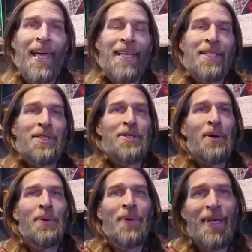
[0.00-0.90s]

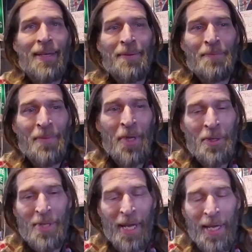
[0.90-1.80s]
So
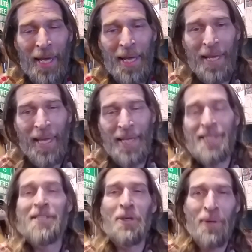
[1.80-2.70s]
there's a
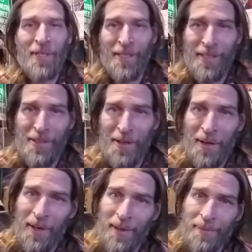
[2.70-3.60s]
series
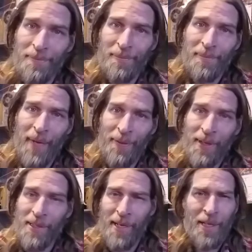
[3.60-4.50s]
on, I think
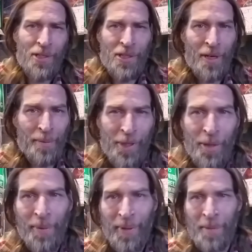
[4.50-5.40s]
it's
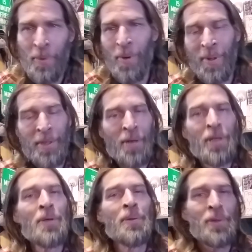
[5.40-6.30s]
KGW in Portland, our
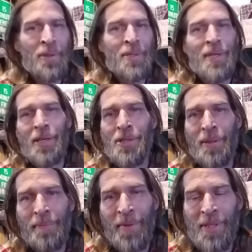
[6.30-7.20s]
local news station.
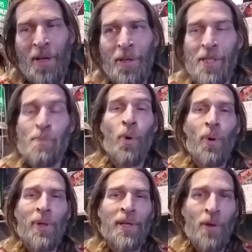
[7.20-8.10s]
It's called Is
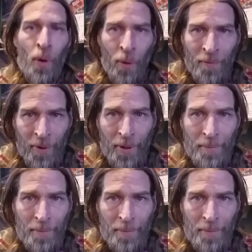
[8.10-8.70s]
Portland Over?